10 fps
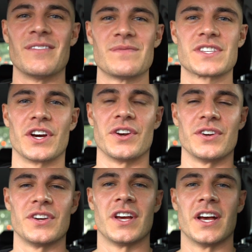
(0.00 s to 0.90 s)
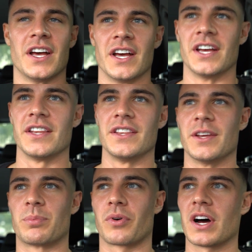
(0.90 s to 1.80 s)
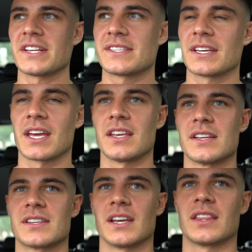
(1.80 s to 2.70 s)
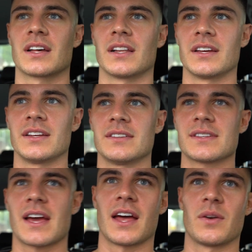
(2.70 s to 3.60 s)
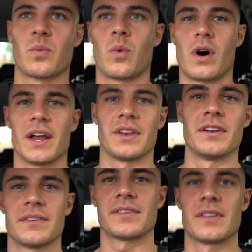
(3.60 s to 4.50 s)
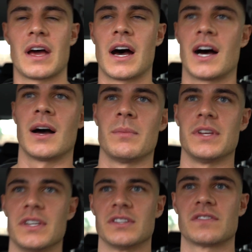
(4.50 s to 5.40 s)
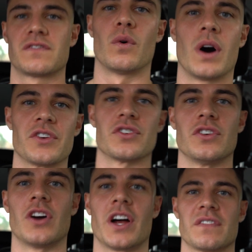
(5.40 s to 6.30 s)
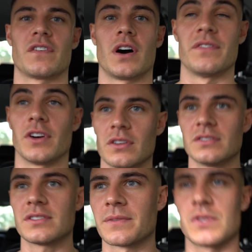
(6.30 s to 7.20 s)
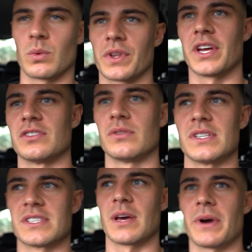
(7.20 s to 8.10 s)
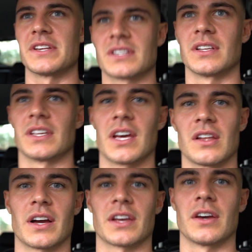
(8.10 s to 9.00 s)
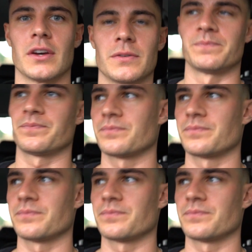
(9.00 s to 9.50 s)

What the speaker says: So the price to get your teeth cleaned and whitened is $495. So what they do is they basically get like a,